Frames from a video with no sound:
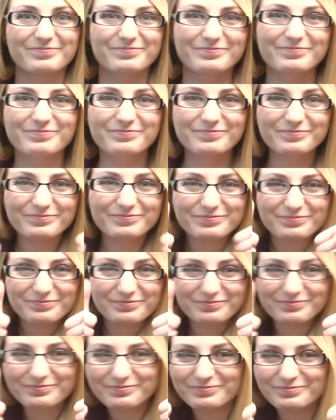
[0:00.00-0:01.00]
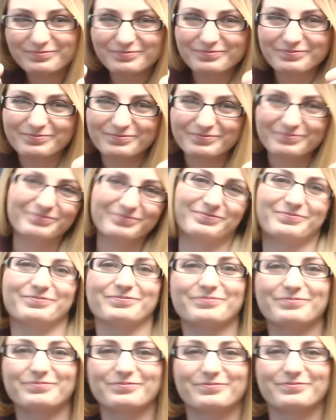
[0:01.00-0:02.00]

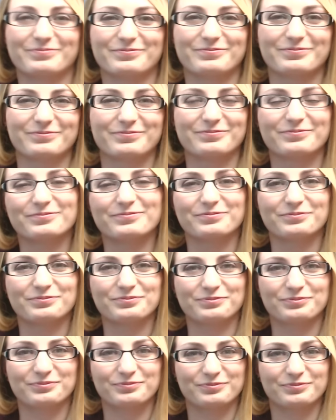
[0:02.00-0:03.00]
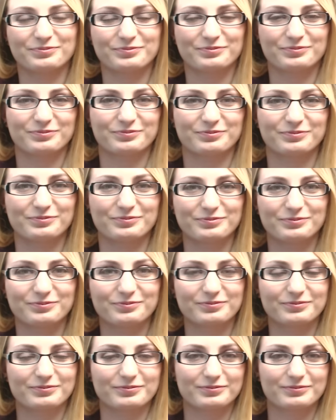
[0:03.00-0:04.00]

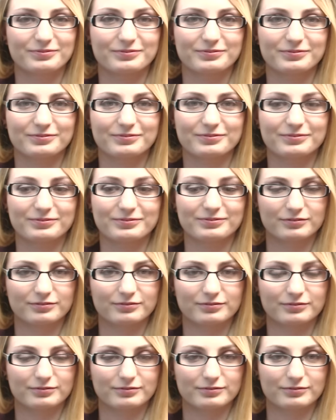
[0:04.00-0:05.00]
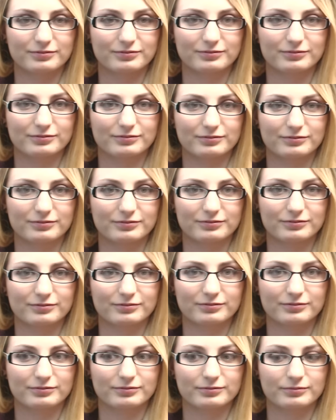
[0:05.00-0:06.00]

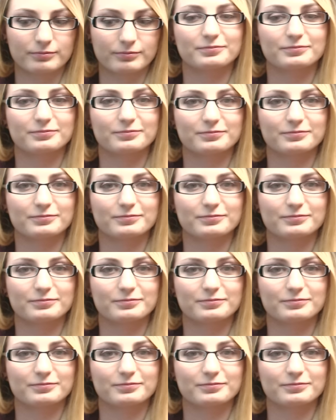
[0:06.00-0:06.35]
(silent)